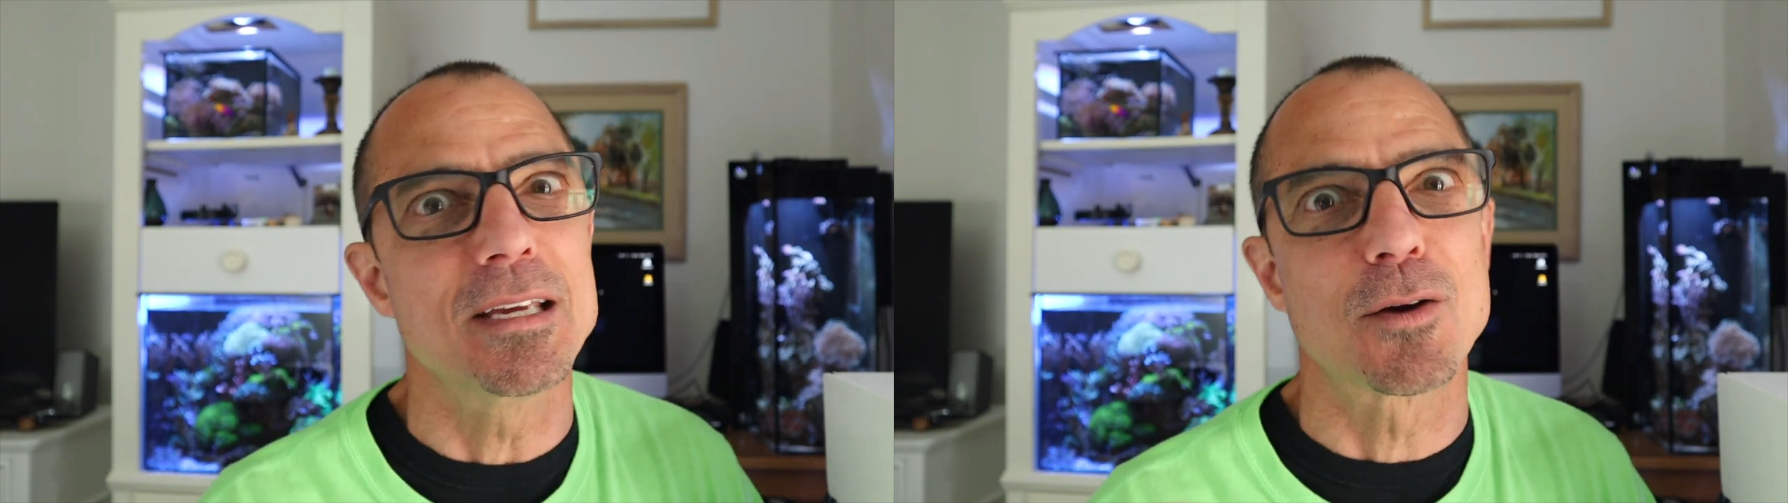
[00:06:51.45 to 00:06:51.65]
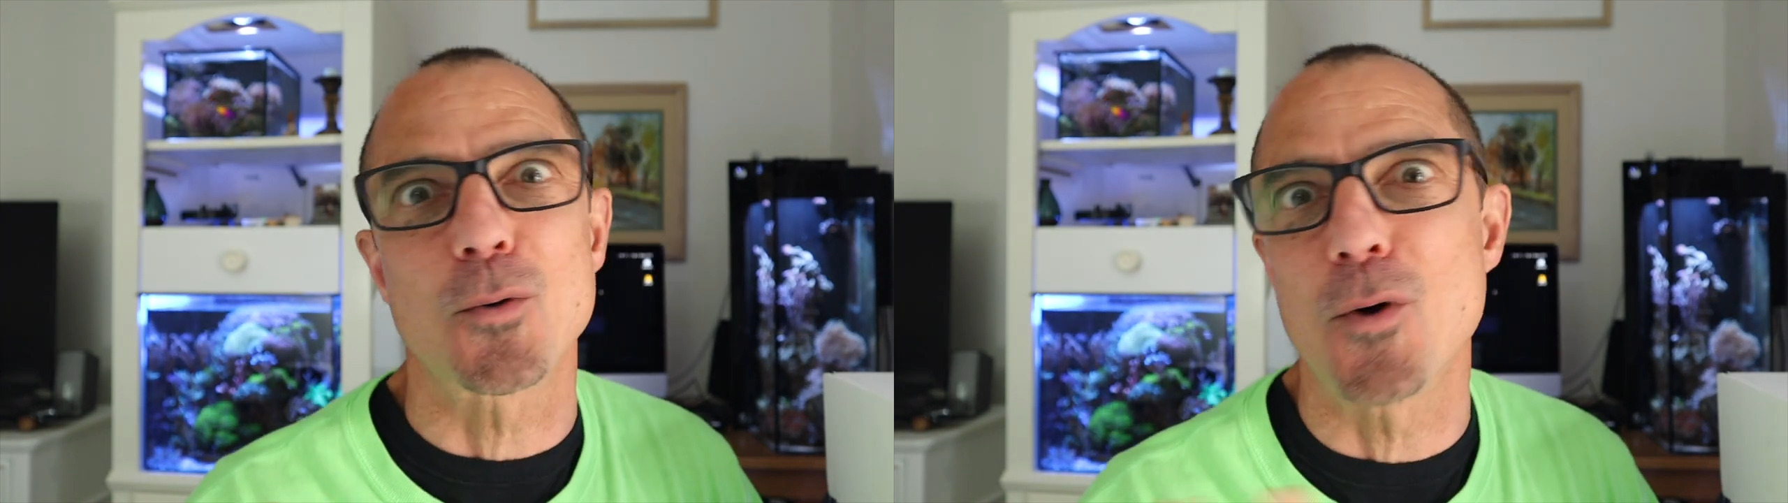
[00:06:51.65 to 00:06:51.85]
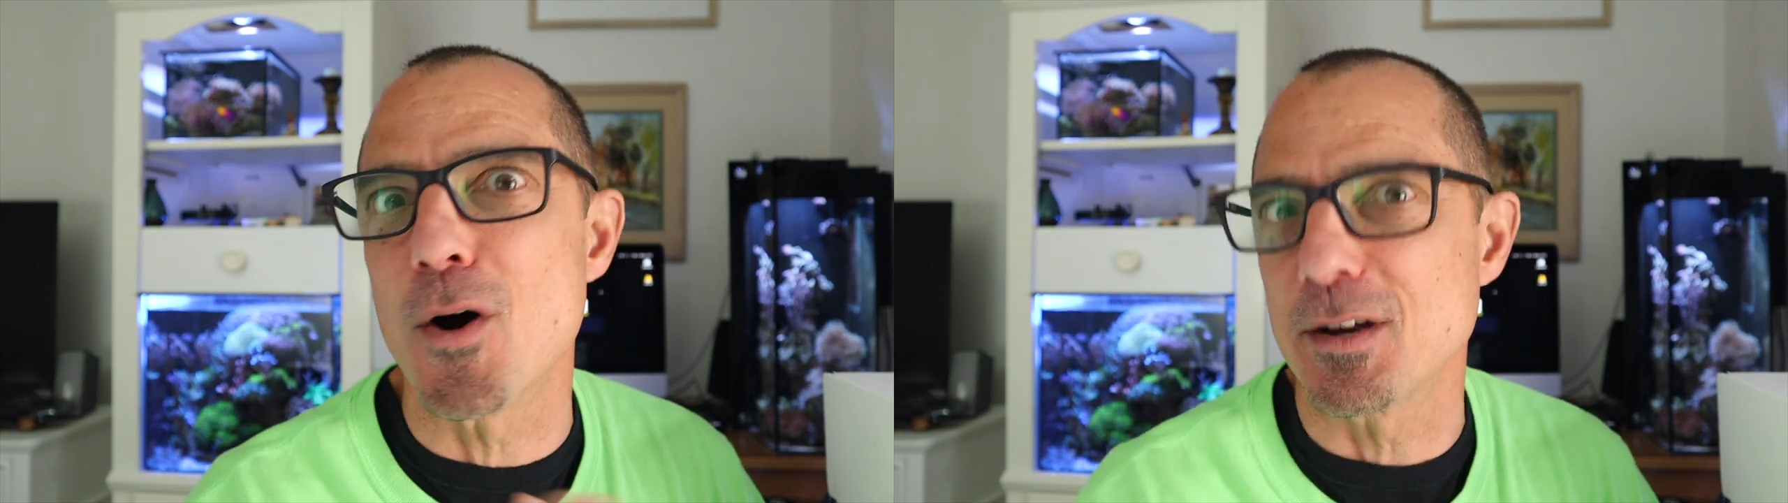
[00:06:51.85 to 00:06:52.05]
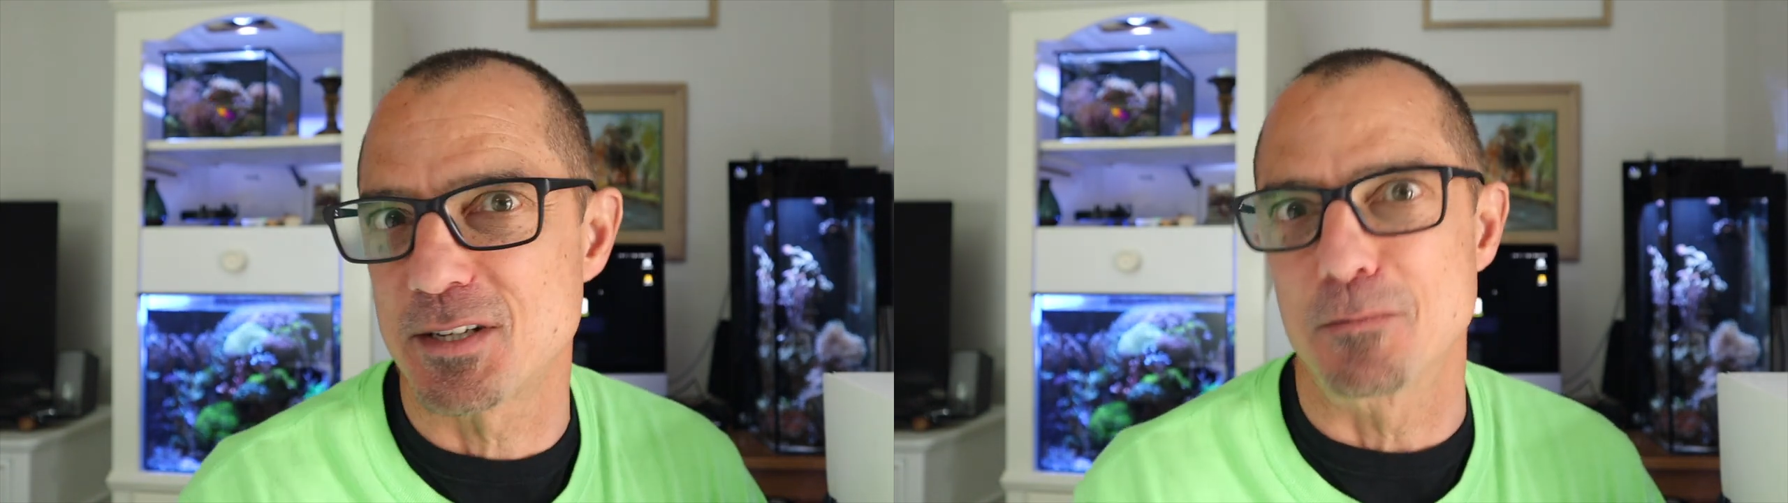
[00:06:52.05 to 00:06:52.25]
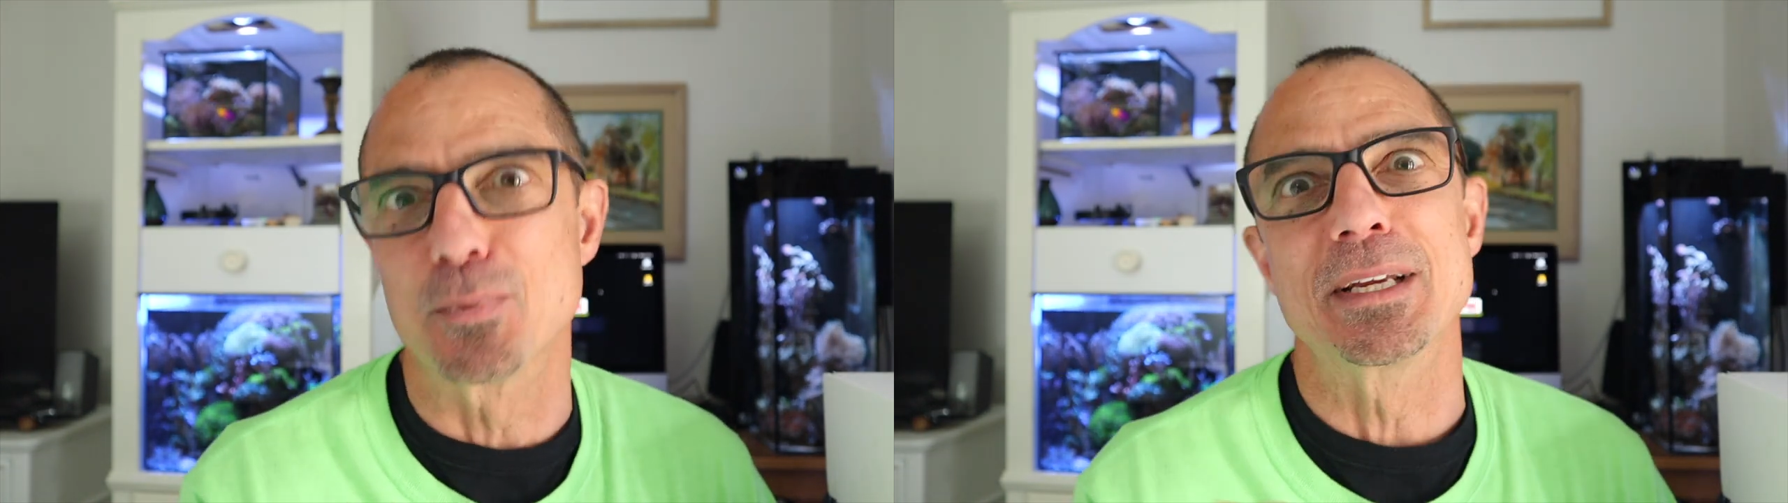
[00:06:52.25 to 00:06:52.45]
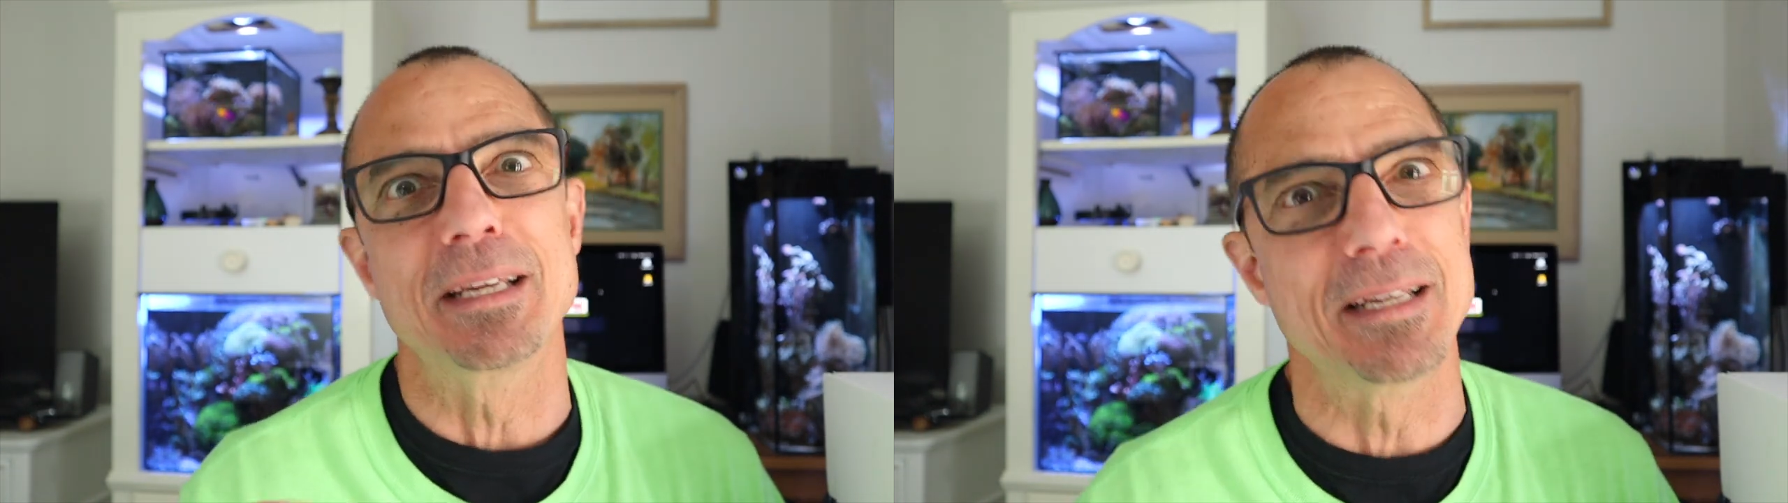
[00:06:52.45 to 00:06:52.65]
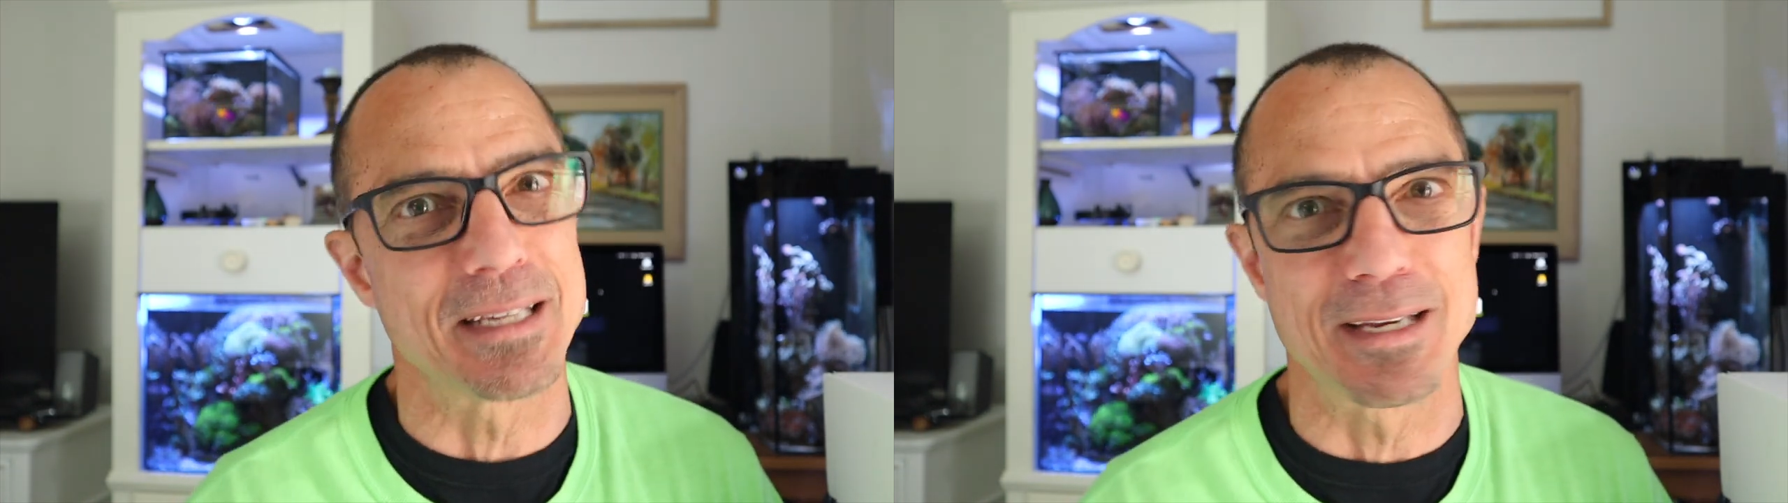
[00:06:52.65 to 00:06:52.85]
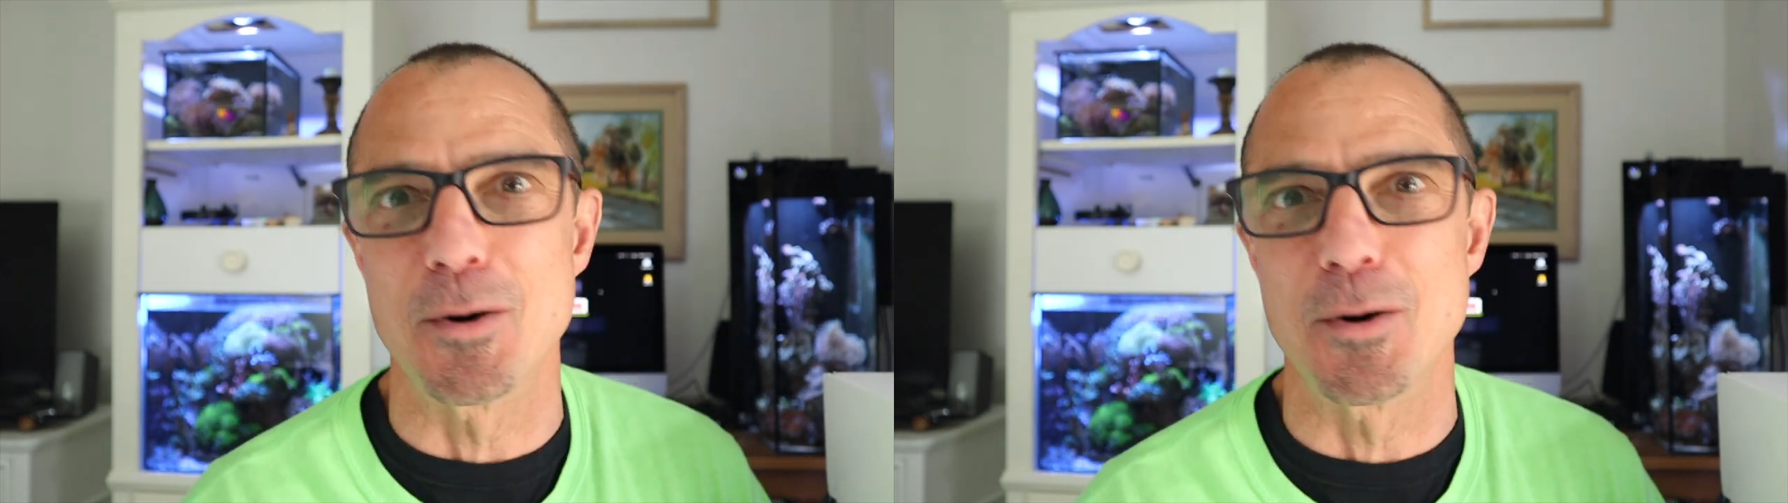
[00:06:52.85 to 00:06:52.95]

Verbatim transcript: crossbreeding and